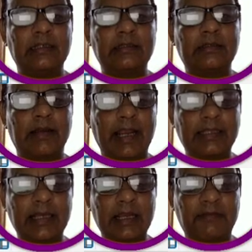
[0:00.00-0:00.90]
So
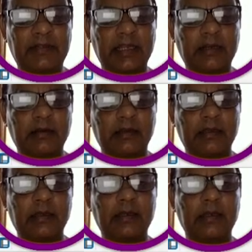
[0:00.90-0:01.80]
either
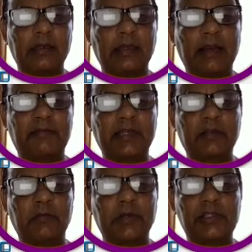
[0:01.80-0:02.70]

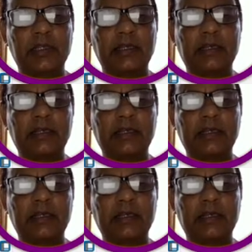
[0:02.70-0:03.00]
after question